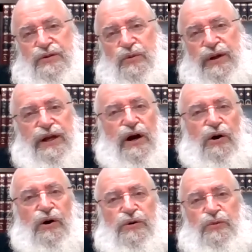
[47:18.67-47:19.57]
to a
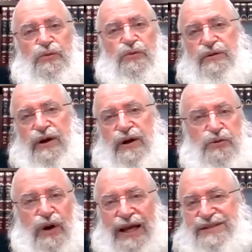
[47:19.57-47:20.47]
yard where there are
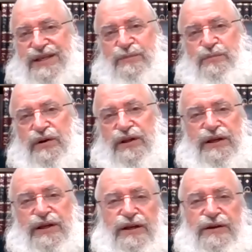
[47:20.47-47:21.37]
2 atzei
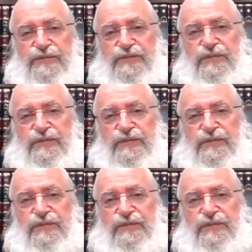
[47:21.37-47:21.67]
pri.